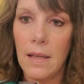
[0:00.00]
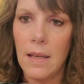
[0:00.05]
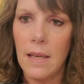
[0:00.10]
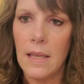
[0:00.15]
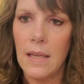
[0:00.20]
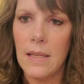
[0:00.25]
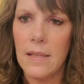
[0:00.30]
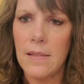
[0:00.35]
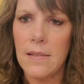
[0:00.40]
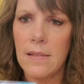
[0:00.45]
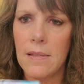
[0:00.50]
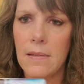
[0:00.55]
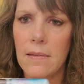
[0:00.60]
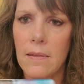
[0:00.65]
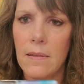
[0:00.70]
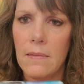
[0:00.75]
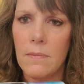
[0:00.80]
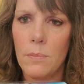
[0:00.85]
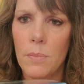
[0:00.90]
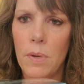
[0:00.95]
and it's
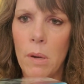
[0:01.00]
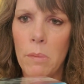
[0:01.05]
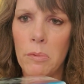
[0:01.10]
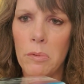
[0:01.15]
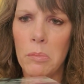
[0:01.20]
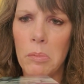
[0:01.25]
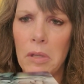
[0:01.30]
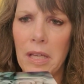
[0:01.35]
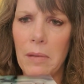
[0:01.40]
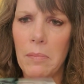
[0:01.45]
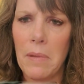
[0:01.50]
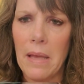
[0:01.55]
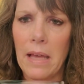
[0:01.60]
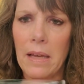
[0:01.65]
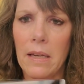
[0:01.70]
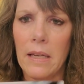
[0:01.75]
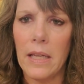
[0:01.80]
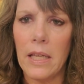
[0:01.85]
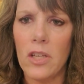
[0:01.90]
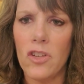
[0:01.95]
probably
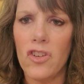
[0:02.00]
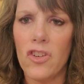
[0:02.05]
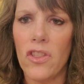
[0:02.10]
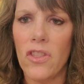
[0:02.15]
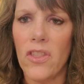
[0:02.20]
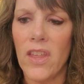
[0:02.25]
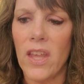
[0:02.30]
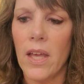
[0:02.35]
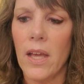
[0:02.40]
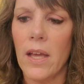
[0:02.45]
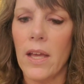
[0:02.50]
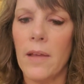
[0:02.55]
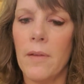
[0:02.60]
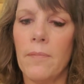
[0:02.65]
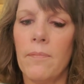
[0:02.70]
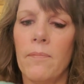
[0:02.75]
about an inch thick,